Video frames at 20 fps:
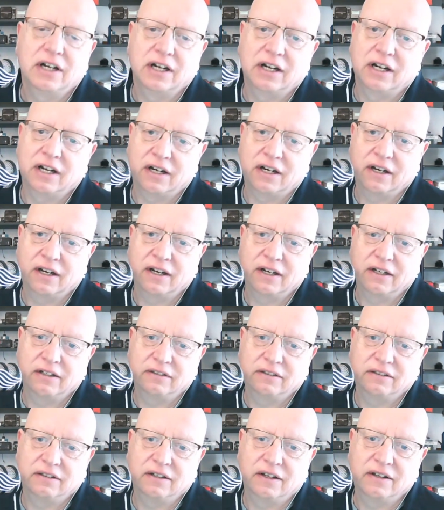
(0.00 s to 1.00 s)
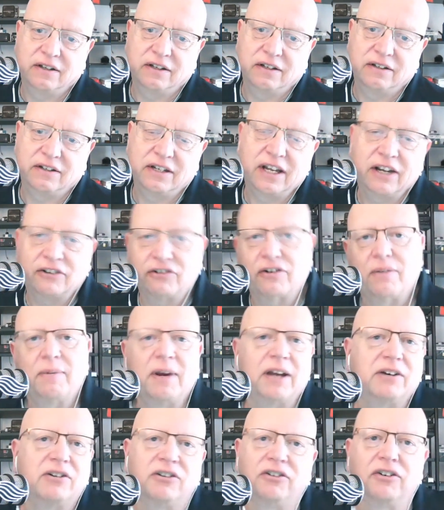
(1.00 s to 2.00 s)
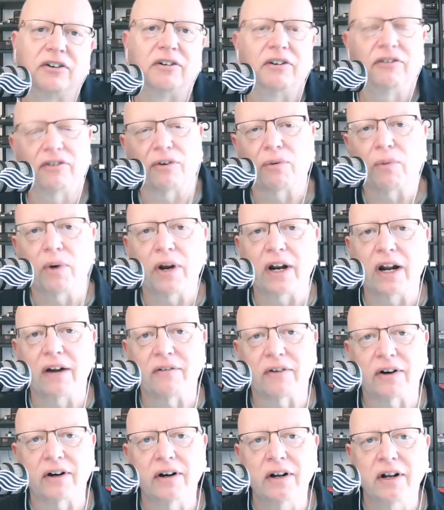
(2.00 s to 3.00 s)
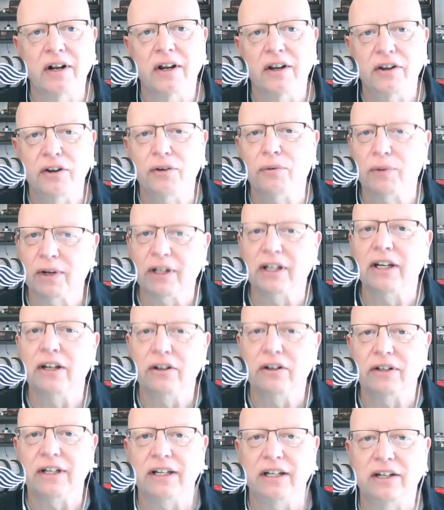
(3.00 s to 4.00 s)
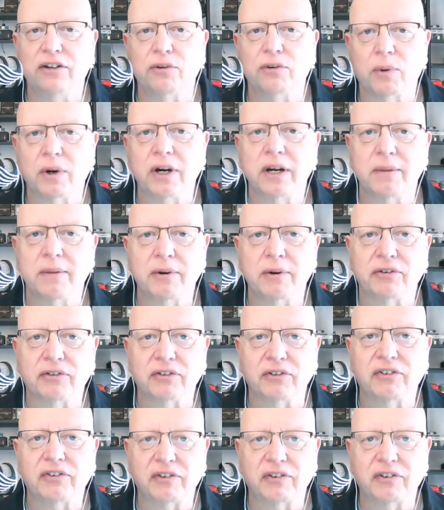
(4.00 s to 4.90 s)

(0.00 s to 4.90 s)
uh, the DX Commander series, or whatever, you really only need to worry about